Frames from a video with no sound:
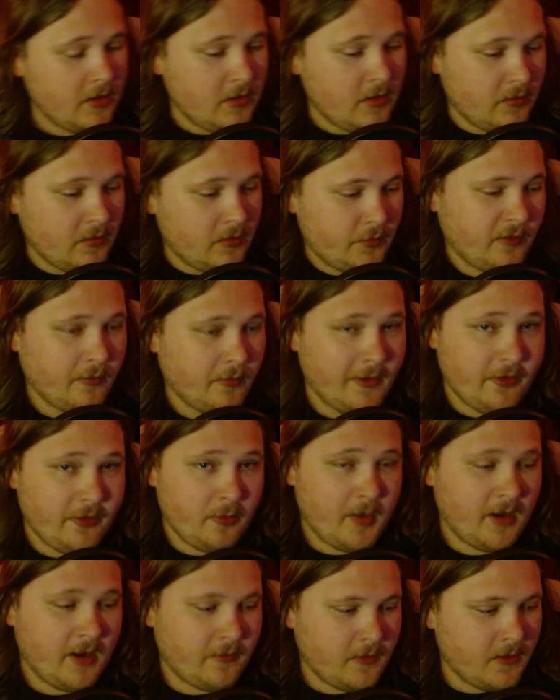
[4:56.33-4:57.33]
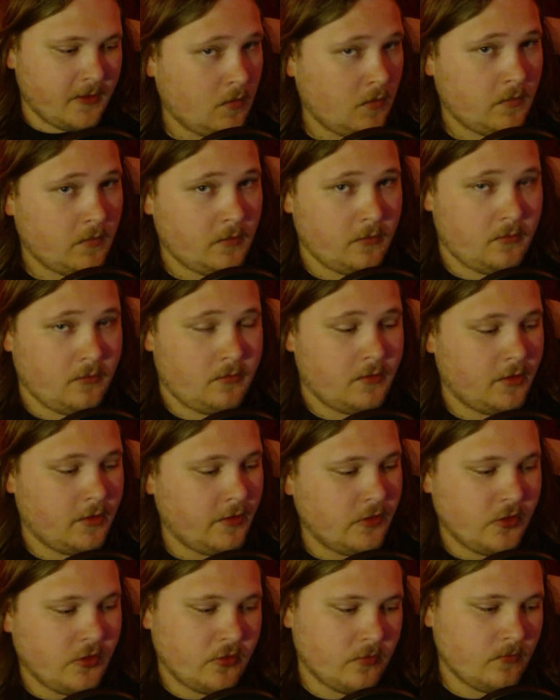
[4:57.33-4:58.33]
That's why they're back there. So they're there
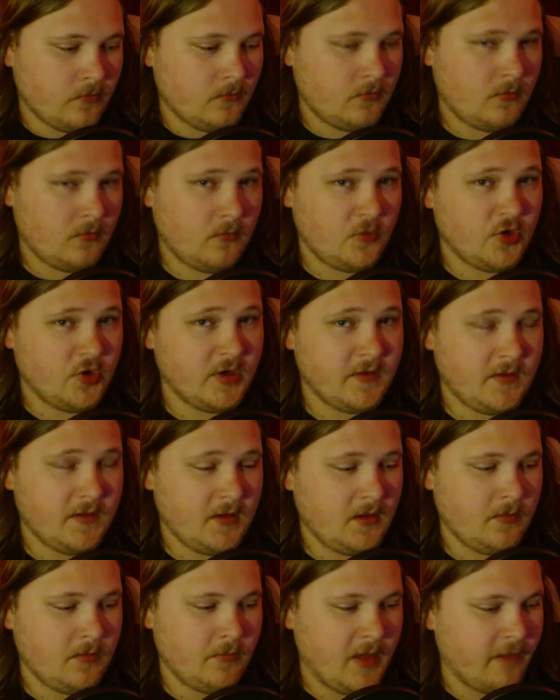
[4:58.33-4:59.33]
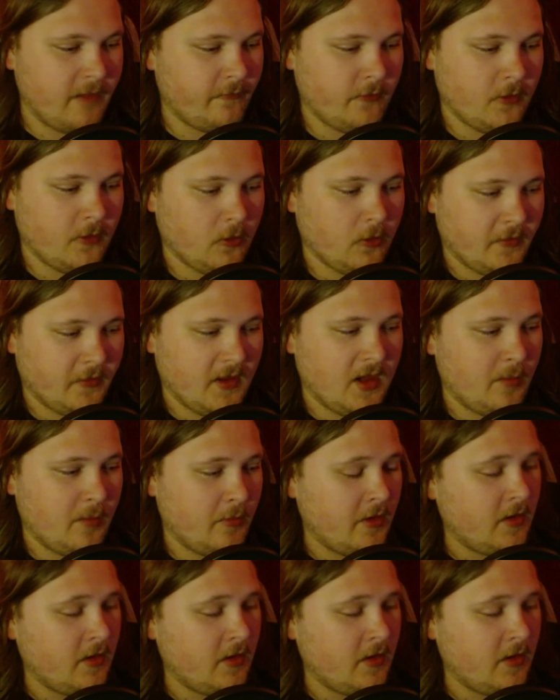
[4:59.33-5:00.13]
just drinking tea, having girl time.